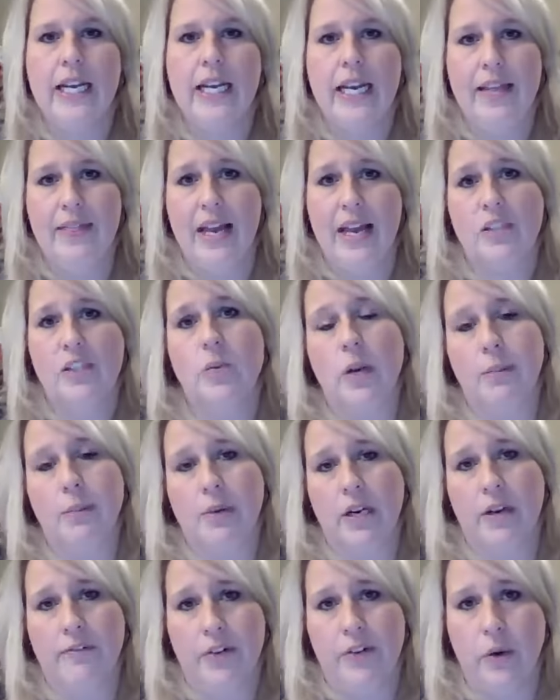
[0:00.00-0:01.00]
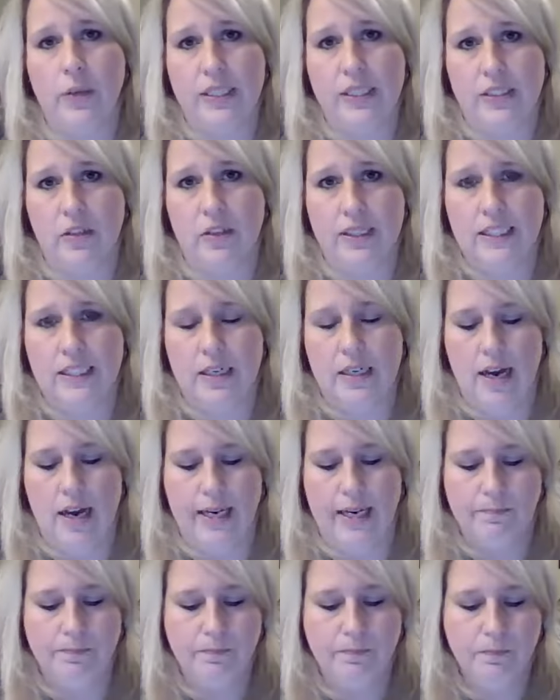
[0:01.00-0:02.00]
And that's what I'm going to focus on tonight.
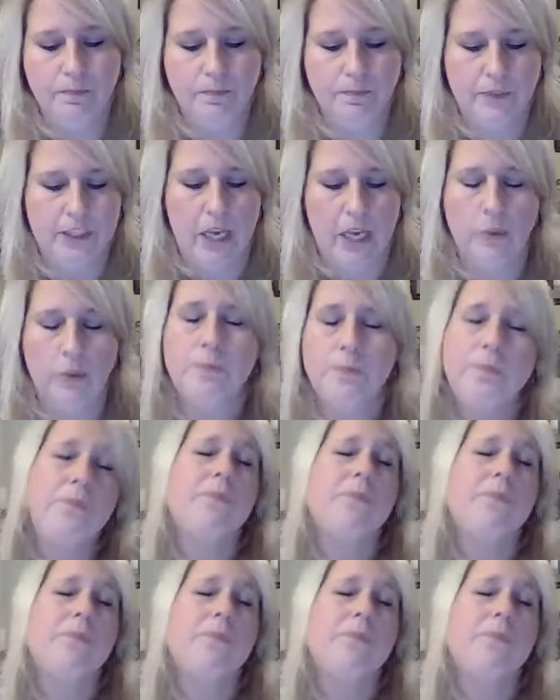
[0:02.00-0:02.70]
So